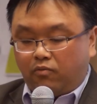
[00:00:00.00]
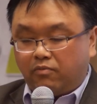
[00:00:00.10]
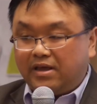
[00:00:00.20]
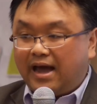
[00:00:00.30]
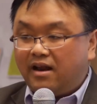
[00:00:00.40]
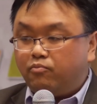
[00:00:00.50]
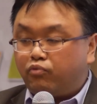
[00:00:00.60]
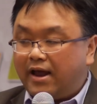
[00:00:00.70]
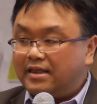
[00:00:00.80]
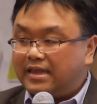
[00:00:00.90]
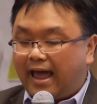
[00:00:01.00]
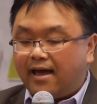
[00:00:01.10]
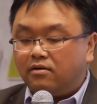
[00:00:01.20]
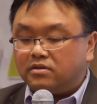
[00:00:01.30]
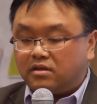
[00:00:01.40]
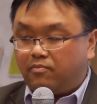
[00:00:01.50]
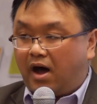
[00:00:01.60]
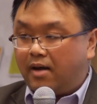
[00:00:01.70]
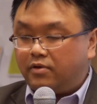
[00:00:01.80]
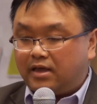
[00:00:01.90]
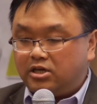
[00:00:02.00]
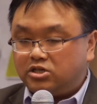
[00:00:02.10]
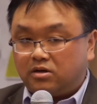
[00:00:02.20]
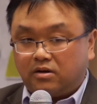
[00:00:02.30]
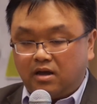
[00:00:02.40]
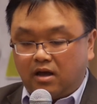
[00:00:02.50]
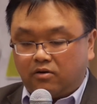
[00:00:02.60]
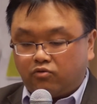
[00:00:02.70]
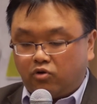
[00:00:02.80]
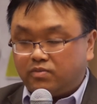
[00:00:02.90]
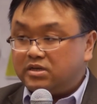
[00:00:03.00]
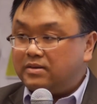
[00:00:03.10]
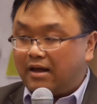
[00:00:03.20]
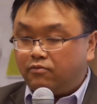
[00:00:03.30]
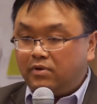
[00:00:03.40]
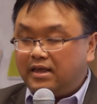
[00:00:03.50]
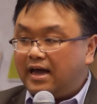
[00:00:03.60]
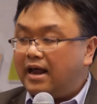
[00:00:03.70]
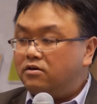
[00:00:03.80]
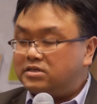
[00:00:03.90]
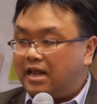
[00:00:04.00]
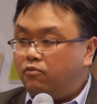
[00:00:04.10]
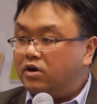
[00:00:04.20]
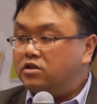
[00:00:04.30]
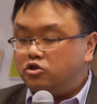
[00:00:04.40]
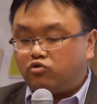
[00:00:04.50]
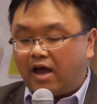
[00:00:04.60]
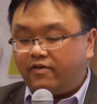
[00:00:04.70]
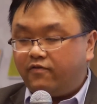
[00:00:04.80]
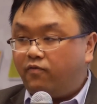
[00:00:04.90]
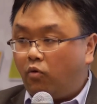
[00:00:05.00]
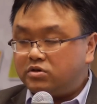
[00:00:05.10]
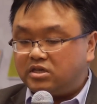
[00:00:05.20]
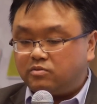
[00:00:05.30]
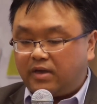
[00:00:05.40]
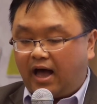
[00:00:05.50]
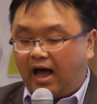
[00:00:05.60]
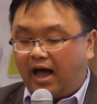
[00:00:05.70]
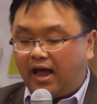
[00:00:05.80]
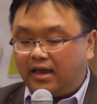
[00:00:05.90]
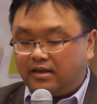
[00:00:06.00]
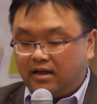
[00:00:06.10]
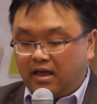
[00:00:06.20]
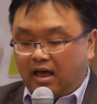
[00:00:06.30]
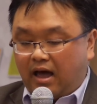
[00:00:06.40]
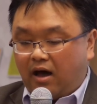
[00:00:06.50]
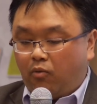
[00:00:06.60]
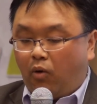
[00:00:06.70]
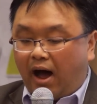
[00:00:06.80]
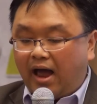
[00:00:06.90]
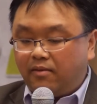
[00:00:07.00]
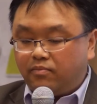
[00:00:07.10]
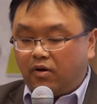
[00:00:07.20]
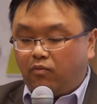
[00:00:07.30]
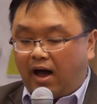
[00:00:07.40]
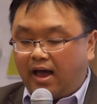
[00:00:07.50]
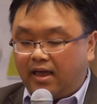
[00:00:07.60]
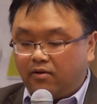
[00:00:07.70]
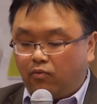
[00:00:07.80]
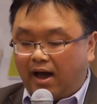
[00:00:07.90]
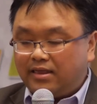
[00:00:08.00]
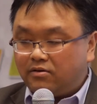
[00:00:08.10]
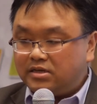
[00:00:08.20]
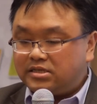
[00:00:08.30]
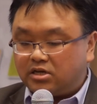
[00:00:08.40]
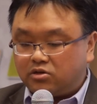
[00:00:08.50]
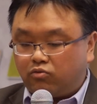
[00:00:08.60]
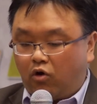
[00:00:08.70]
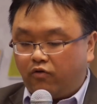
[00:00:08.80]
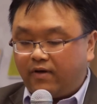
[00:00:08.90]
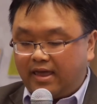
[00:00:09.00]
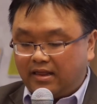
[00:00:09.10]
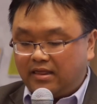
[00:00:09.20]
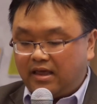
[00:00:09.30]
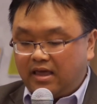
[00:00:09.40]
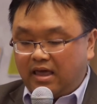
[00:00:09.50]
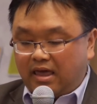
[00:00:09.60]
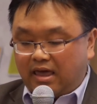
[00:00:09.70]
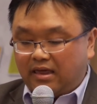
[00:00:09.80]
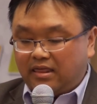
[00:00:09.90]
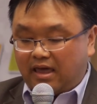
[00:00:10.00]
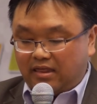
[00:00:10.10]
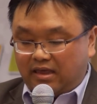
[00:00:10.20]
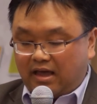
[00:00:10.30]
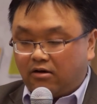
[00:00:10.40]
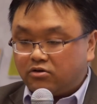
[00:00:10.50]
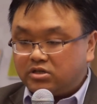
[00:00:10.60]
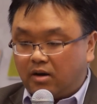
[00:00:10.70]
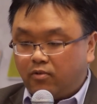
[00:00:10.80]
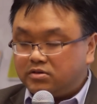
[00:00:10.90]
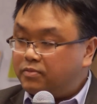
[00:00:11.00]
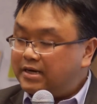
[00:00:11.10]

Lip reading: when we kind of break down the population groups, that really kind of understanding one of the driving forces behind why there is such growth in the outer suburbs,